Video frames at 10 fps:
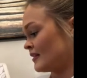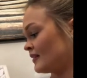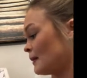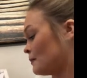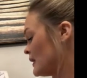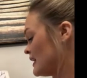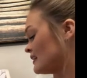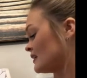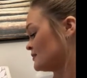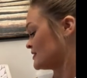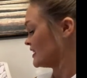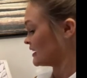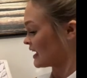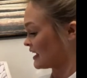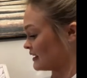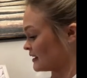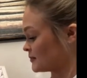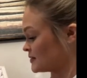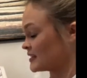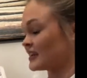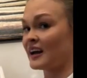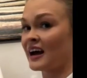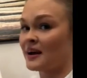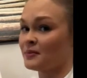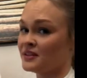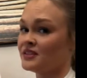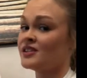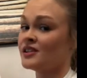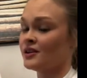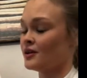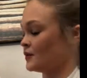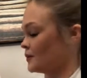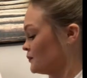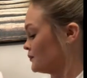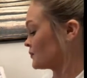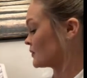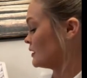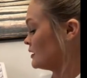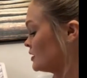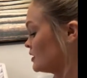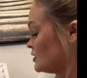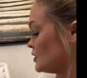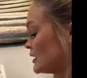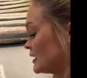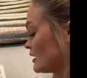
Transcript: that bang-ups and hang-ups can happen to you. You can